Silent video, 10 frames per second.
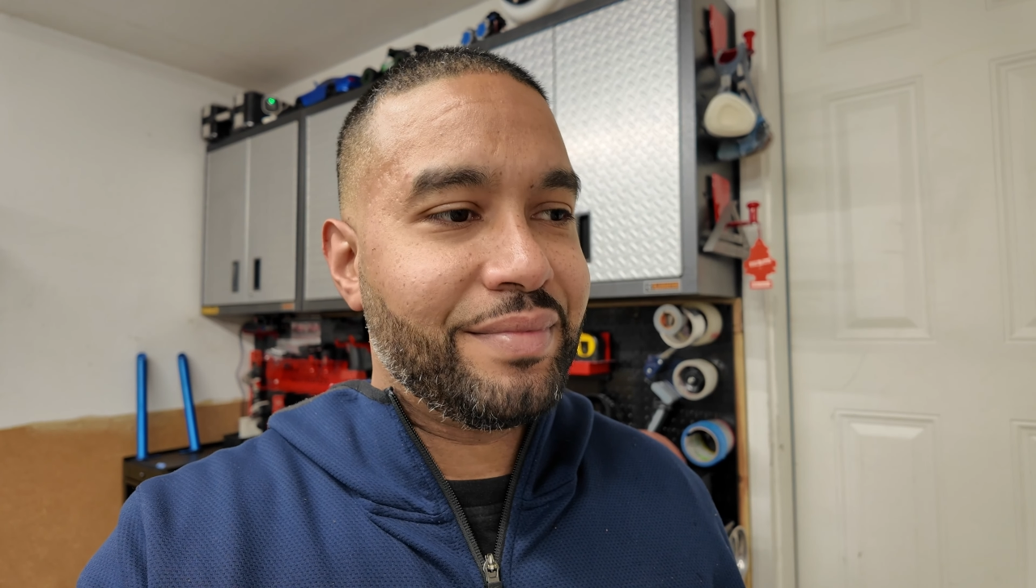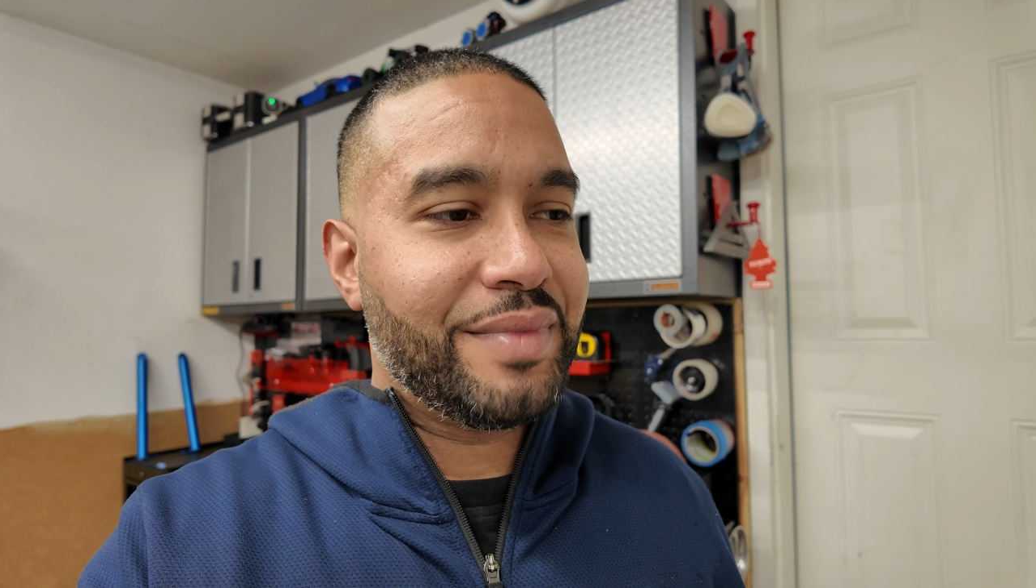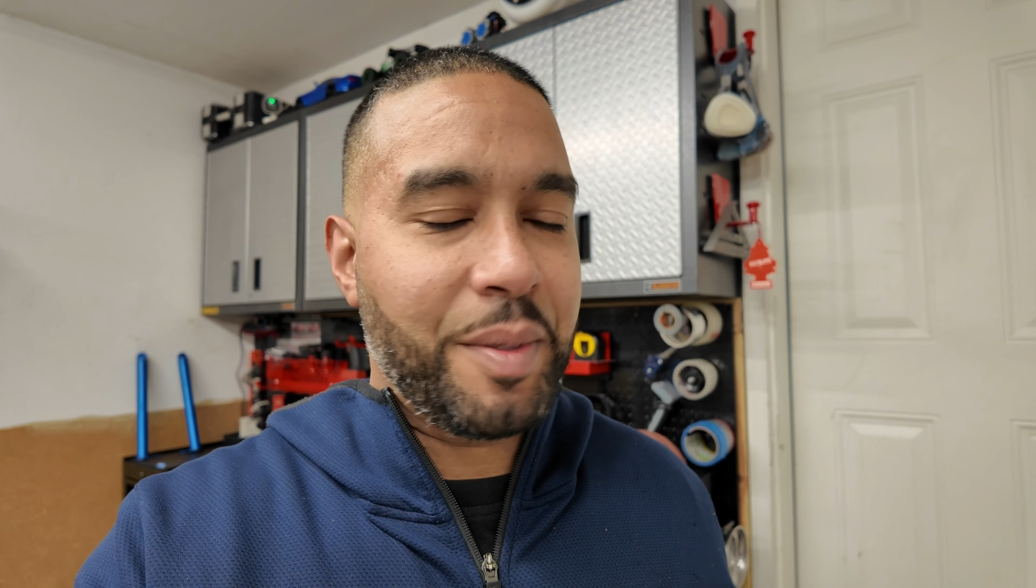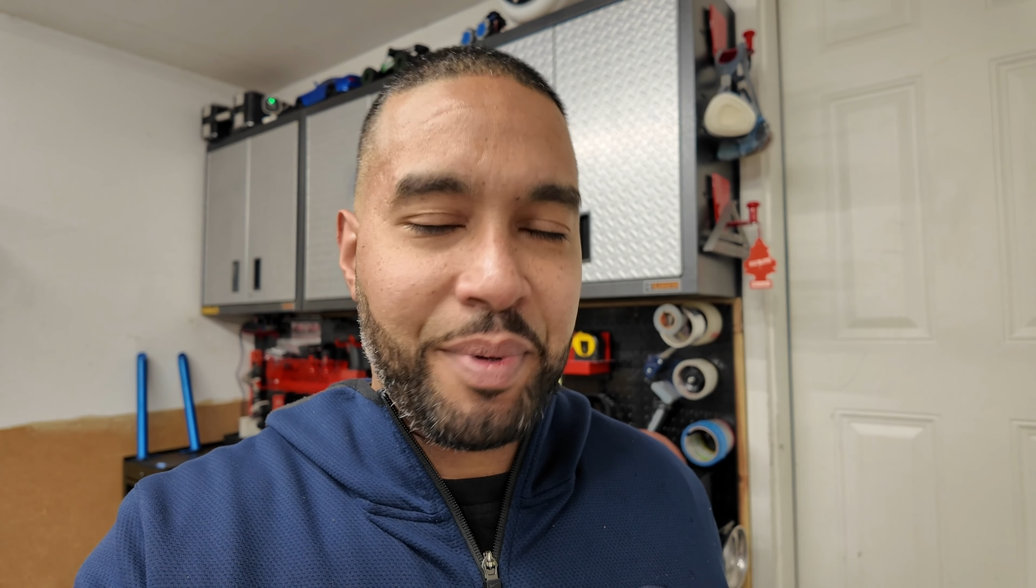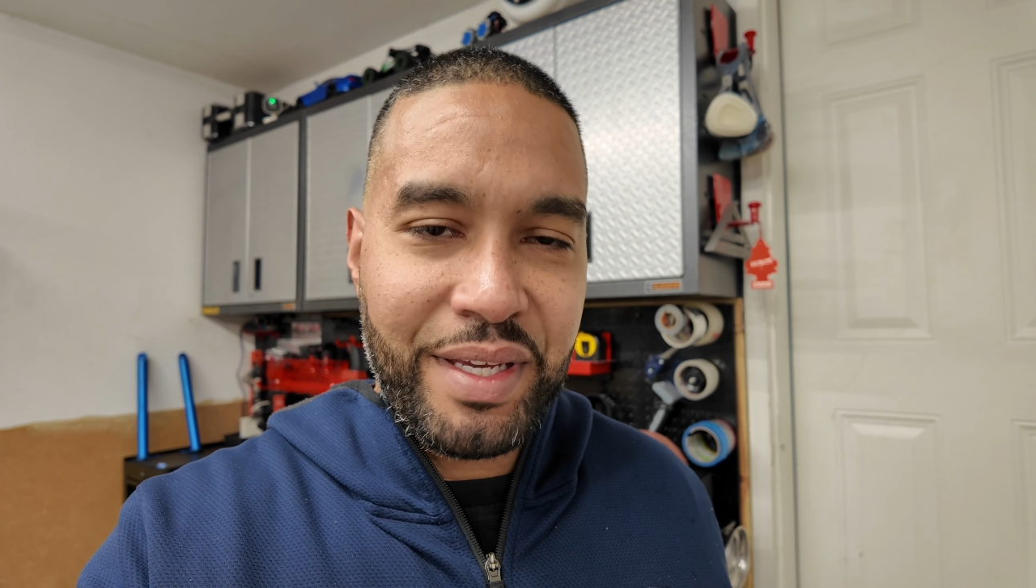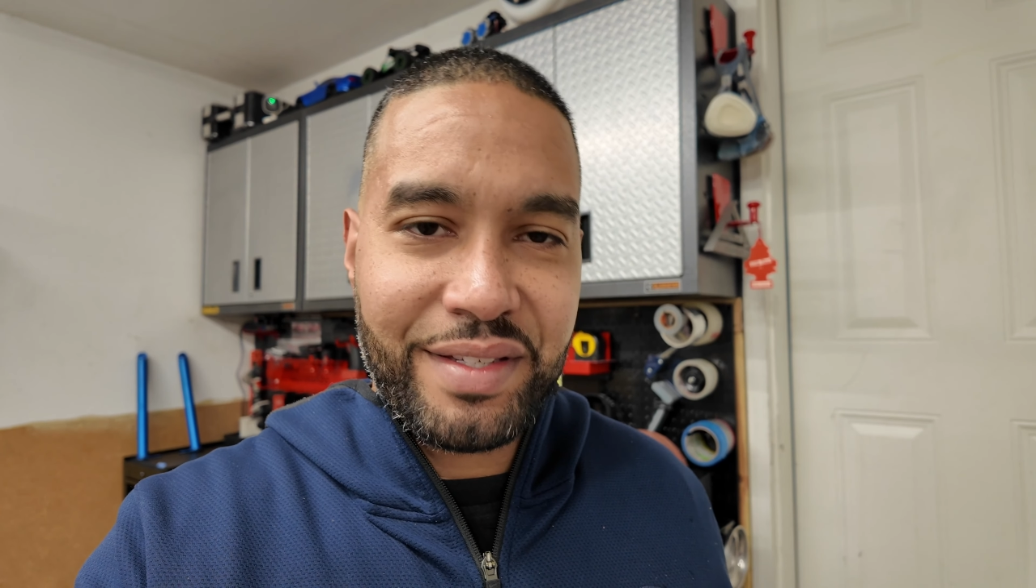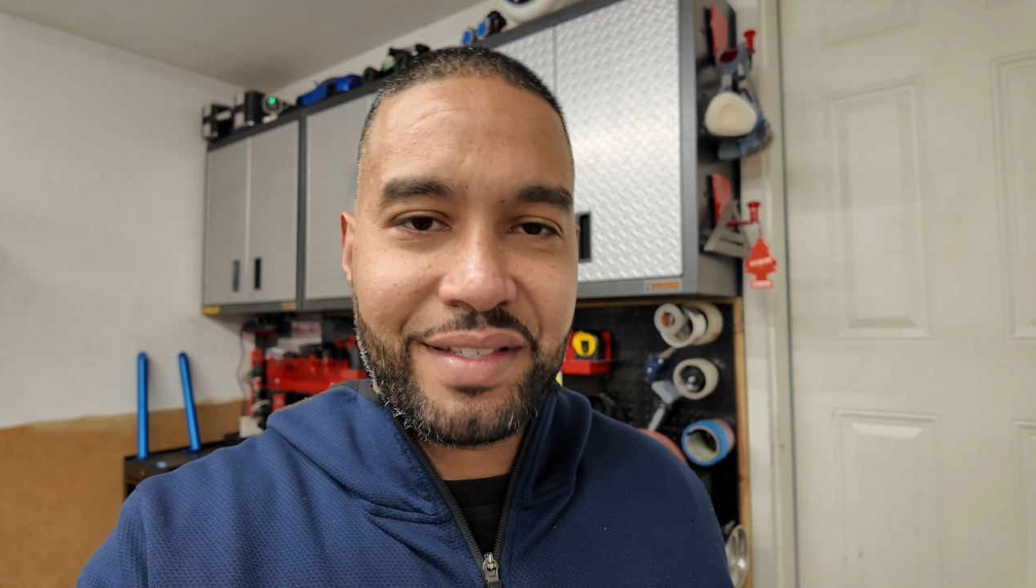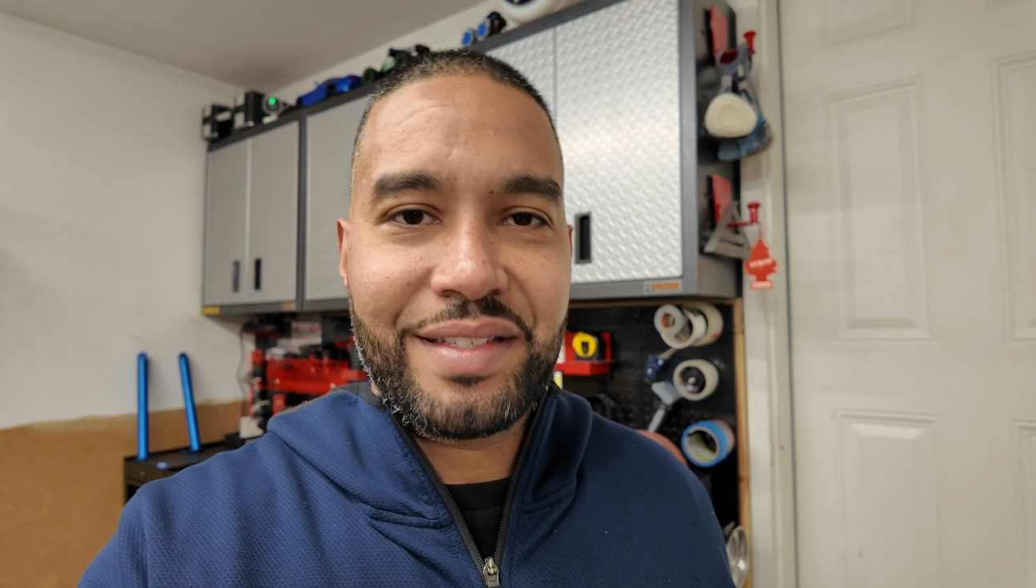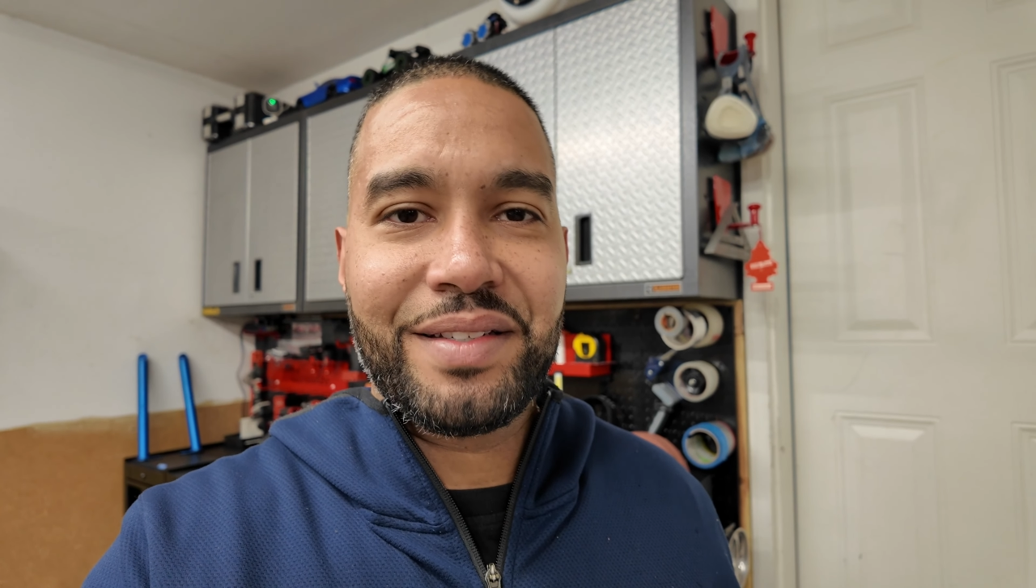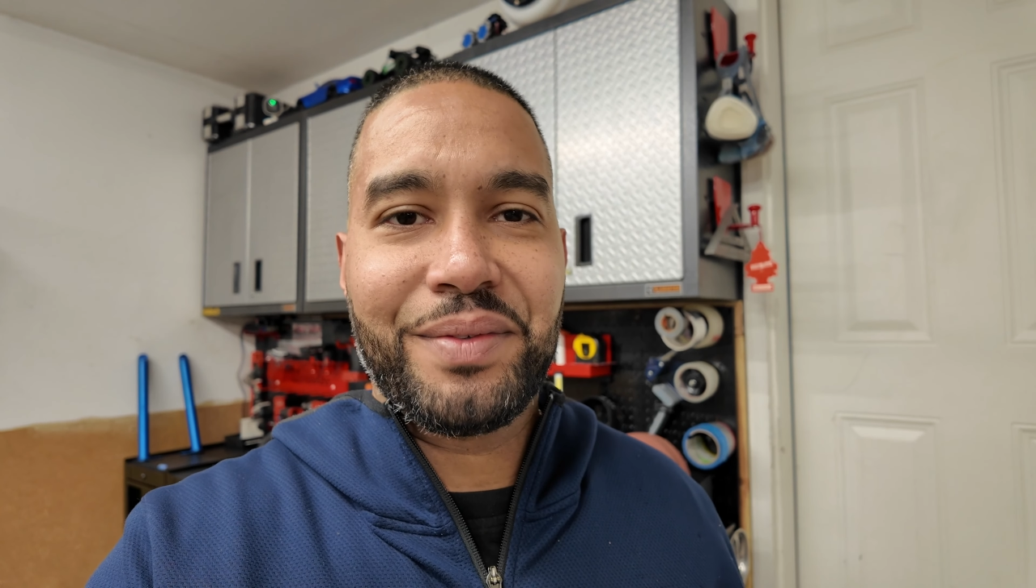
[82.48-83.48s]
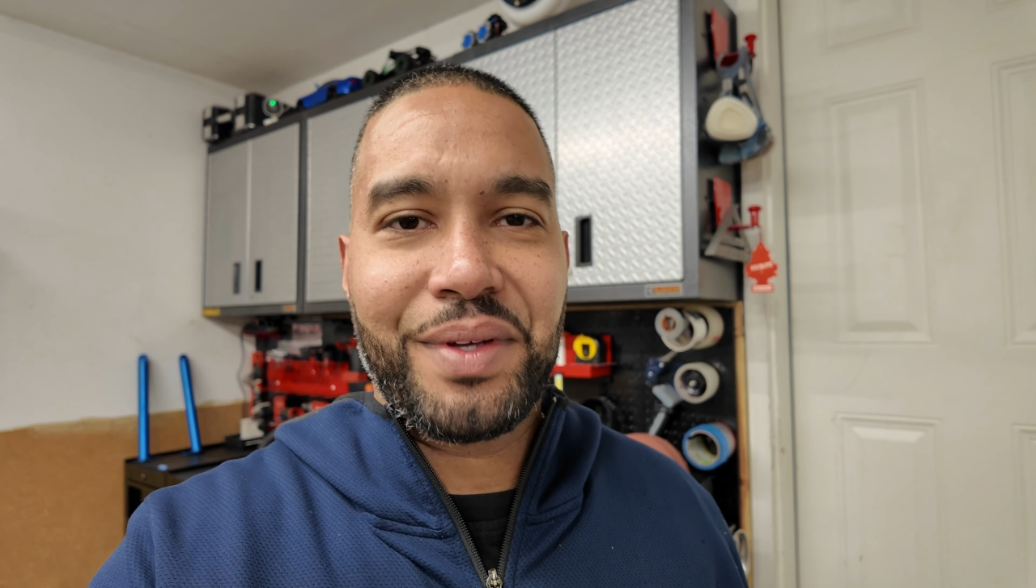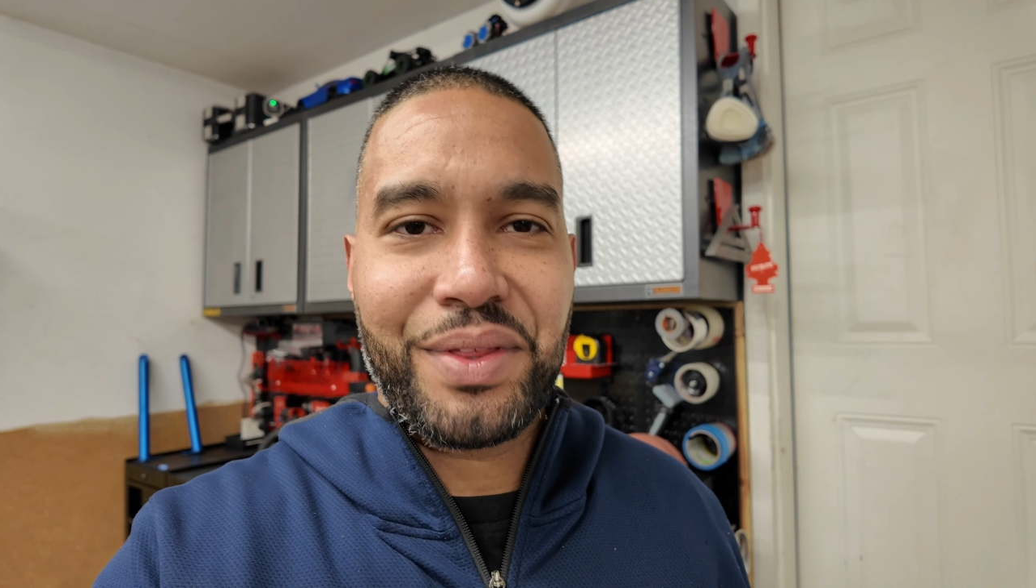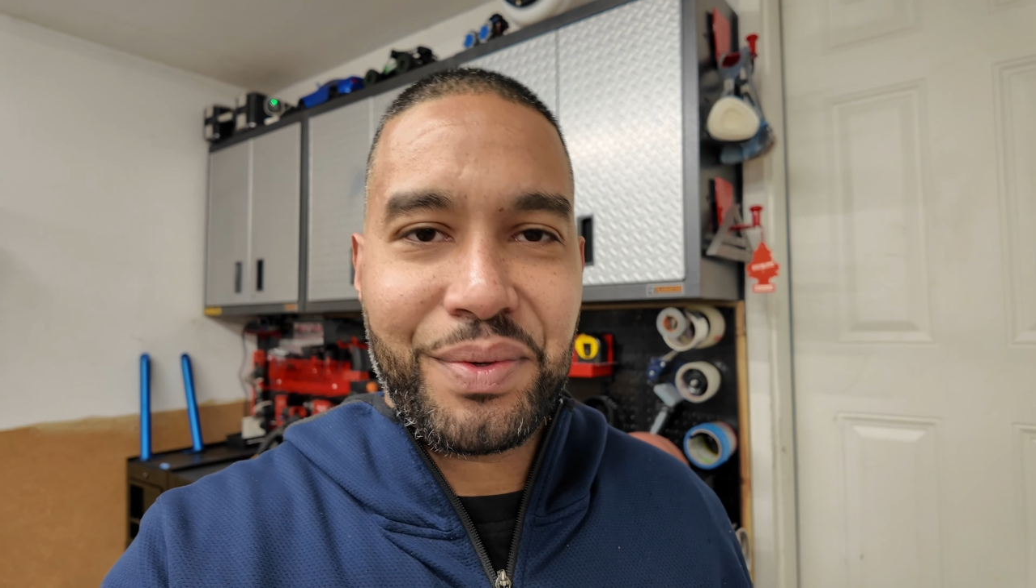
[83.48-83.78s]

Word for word: to peace with